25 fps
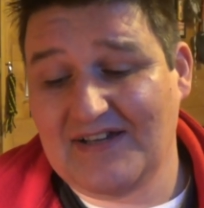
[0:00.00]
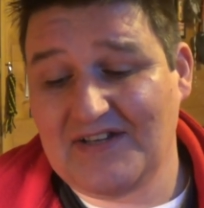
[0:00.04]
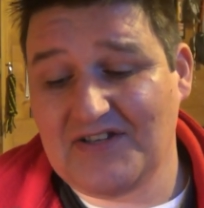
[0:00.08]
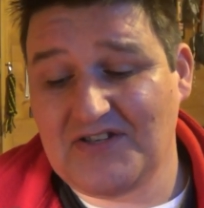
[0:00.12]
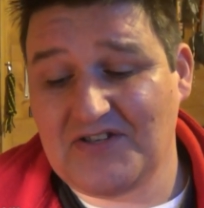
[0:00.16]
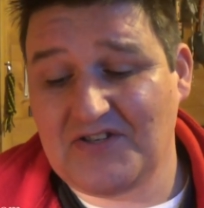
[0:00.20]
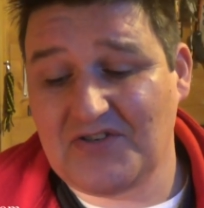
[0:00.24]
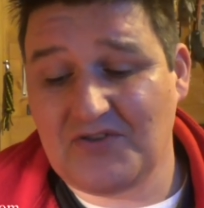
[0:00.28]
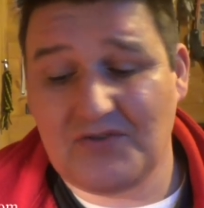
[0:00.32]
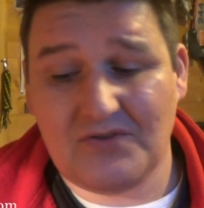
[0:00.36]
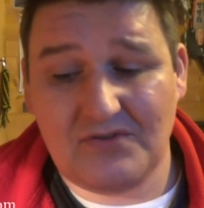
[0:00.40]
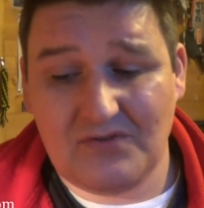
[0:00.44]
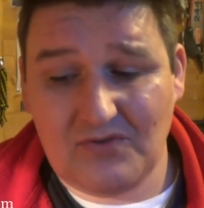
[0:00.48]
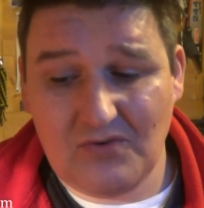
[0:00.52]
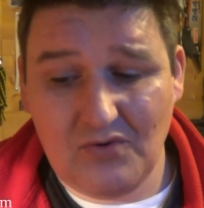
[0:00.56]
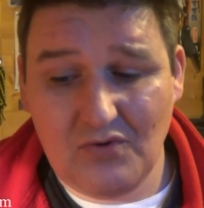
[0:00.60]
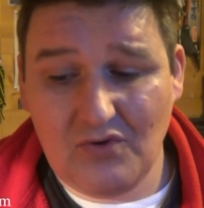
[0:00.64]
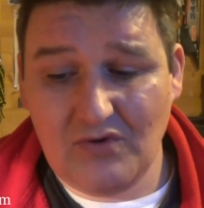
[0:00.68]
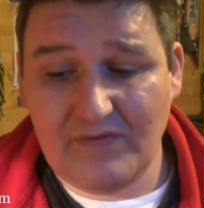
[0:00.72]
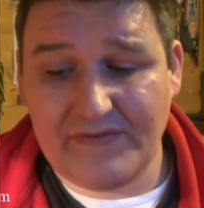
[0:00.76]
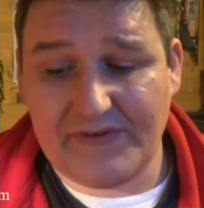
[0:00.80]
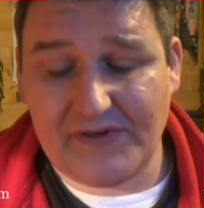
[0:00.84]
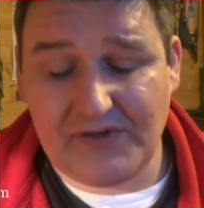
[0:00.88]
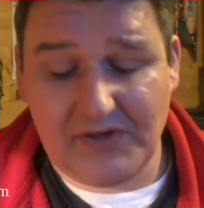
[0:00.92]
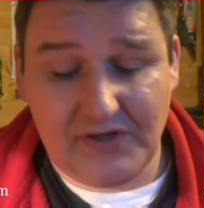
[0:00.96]
So
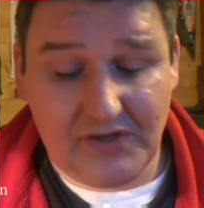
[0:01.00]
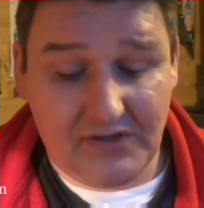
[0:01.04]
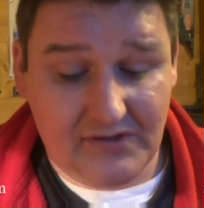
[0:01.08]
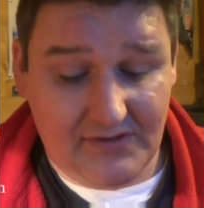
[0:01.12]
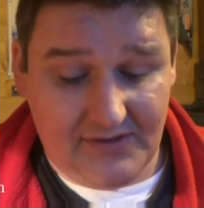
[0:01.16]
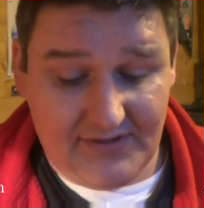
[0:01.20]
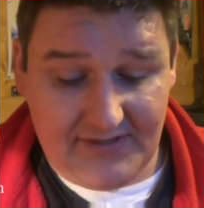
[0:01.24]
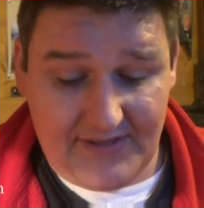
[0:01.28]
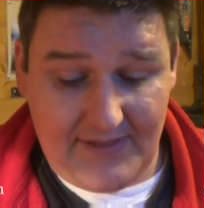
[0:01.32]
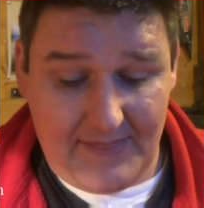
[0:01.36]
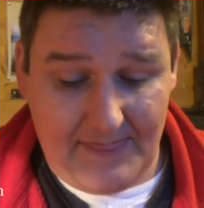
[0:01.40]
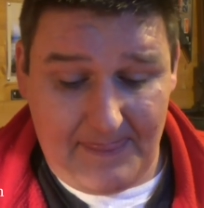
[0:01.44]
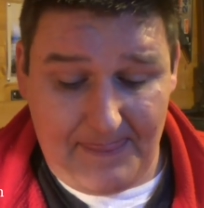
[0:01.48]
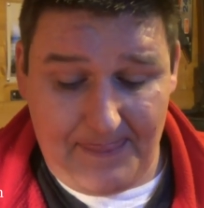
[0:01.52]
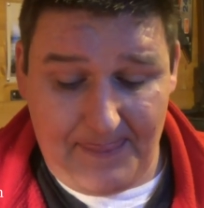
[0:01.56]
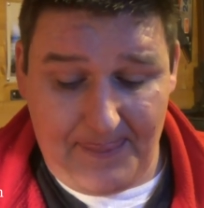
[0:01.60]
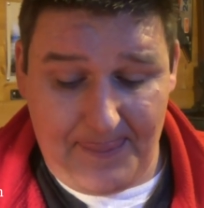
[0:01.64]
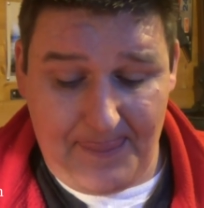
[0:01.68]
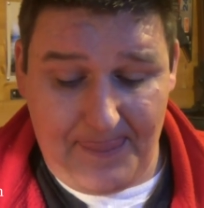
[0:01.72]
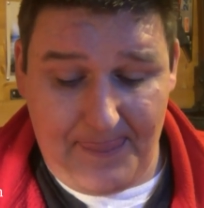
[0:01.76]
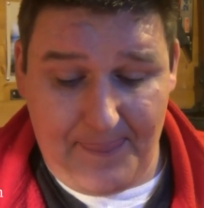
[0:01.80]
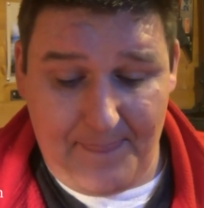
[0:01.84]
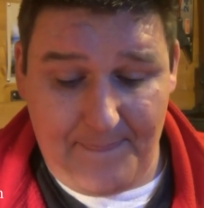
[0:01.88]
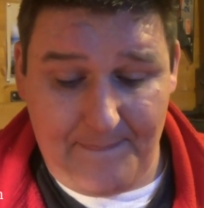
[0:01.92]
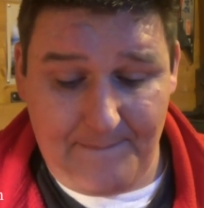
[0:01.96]
overall,
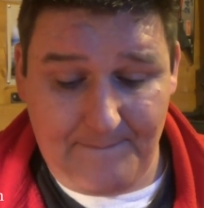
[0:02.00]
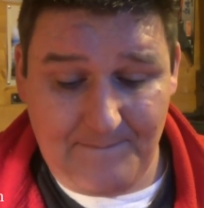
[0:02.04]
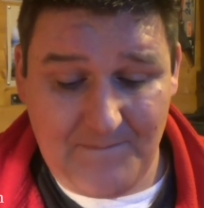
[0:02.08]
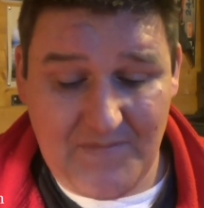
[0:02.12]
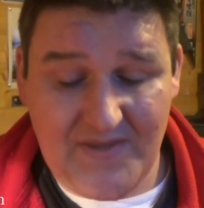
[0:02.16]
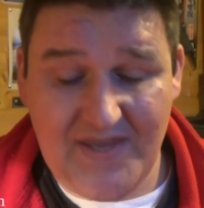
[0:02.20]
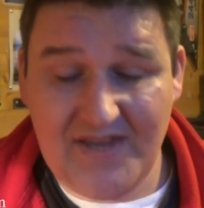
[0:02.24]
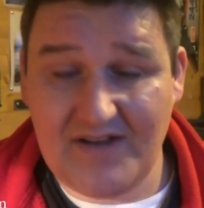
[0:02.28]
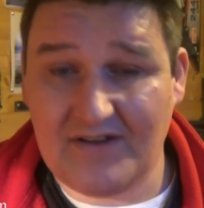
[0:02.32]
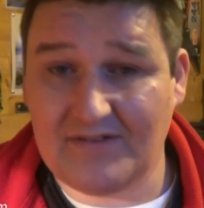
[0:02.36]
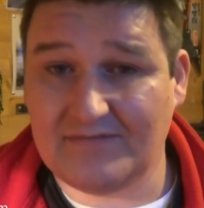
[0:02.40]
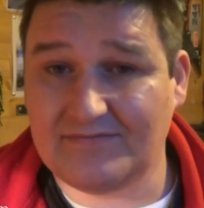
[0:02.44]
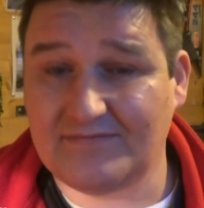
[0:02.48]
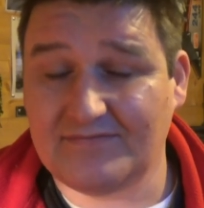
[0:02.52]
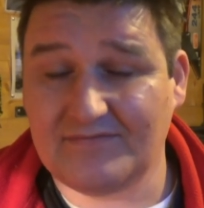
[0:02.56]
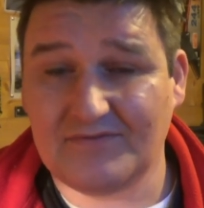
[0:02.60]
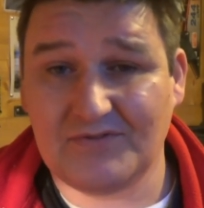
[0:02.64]
yeah.